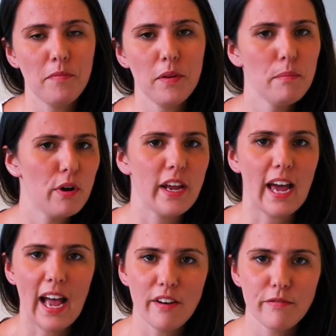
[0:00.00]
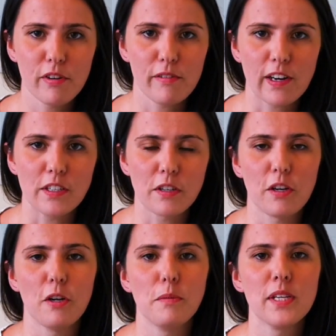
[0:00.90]
put in a handful of ice
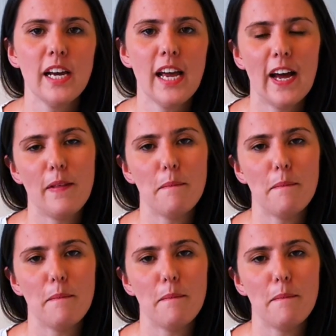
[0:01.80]
cubes and then